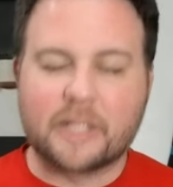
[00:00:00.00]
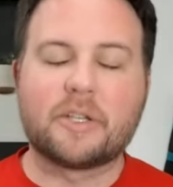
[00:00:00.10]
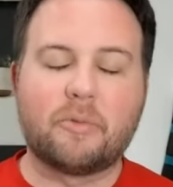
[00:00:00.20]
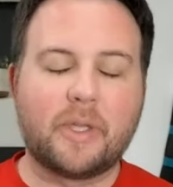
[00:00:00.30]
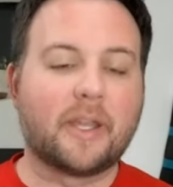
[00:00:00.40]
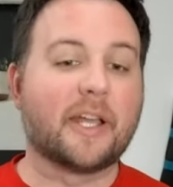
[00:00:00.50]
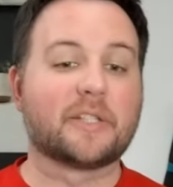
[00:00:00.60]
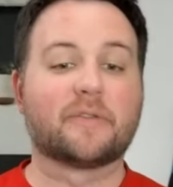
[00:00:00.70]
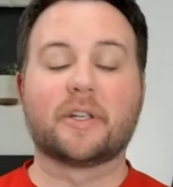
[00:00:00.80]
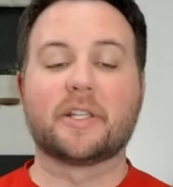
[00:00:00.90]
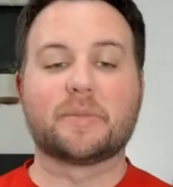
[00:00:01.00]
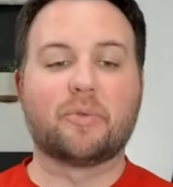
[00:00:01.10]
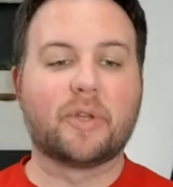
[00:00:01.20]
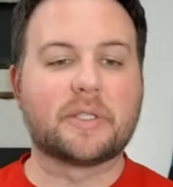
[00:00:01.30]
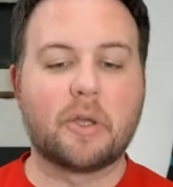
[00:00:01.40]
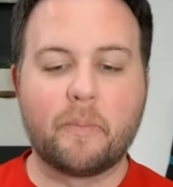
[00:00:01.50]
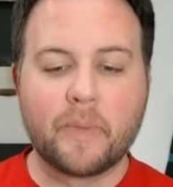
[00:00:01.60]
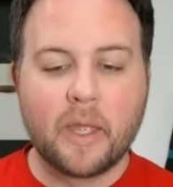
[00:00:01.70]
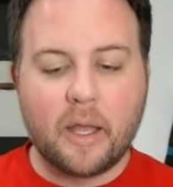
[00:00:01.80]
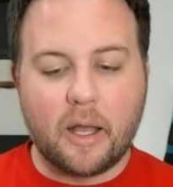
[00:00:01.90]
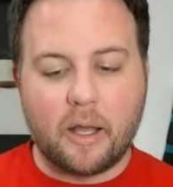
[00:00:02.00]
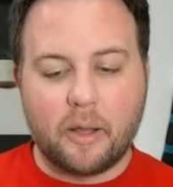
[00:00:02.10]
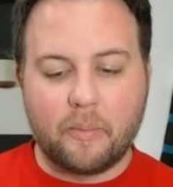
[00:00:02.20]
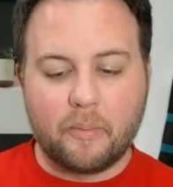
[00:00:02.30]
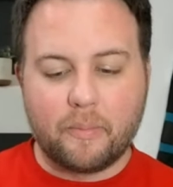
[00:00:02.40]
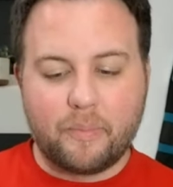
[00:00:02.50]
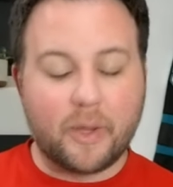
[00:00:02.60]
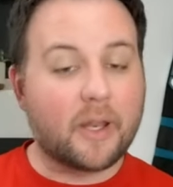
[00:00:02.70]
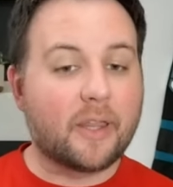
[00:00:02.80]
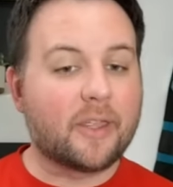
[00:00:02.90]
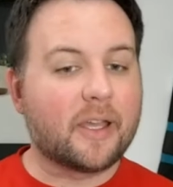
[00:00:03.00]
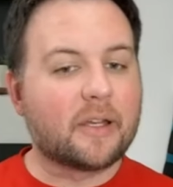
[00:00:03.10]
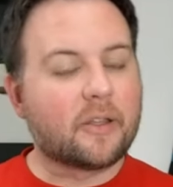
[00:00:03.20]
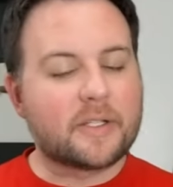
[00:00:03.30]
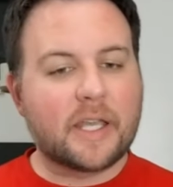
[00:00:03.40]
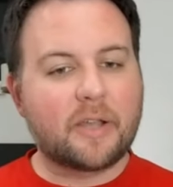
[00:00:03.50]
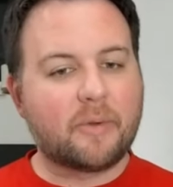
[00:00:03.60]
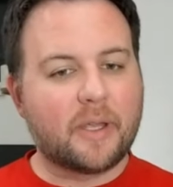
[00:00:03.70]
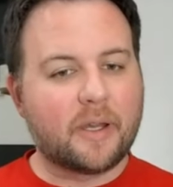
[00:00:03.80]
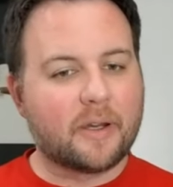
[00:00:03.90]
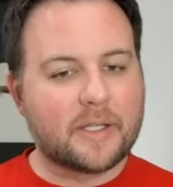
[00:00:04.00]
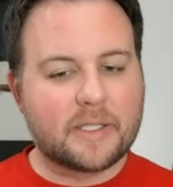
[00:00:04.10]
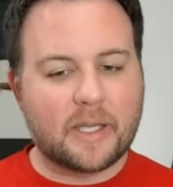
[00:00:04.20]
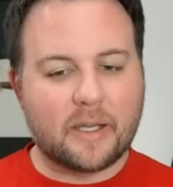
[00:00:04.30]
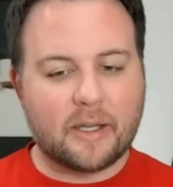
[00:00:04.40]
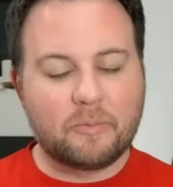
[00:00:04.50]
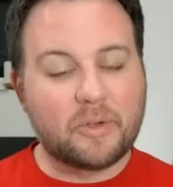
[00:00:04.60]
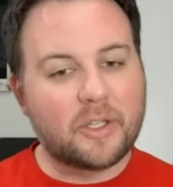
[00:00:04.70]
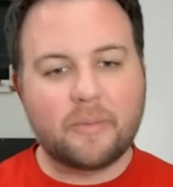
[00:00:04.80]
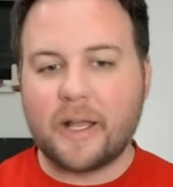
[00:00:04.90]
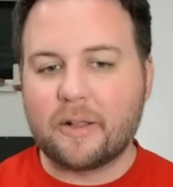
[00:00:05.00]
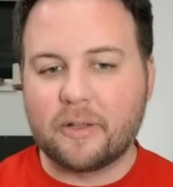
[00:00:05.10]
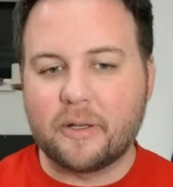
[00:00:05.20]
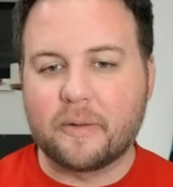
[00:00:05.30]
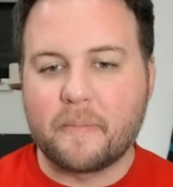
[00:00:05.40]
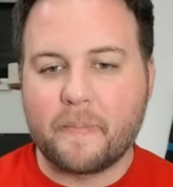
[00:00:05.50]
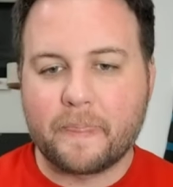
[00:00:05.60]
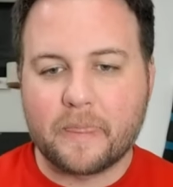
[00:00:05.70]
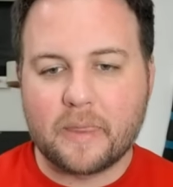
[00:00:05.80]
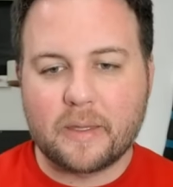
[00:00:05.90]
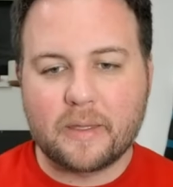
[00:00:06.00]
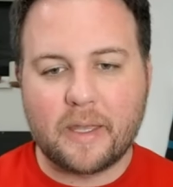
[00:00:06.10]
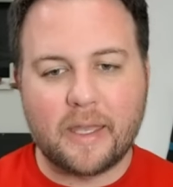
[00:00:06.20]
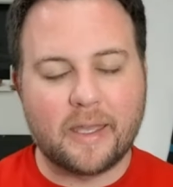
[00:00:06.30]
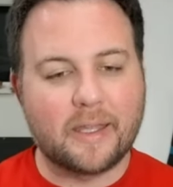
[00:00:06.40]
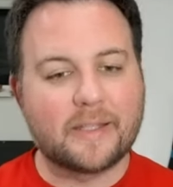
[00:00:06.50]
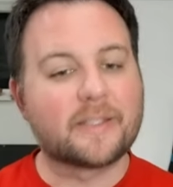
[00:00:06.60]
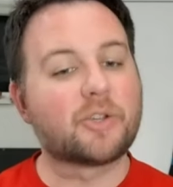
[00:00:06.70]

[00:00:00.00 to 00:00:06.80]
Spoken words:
all we can ask for at this point. So, but I think another takeaway here is William Eklund. and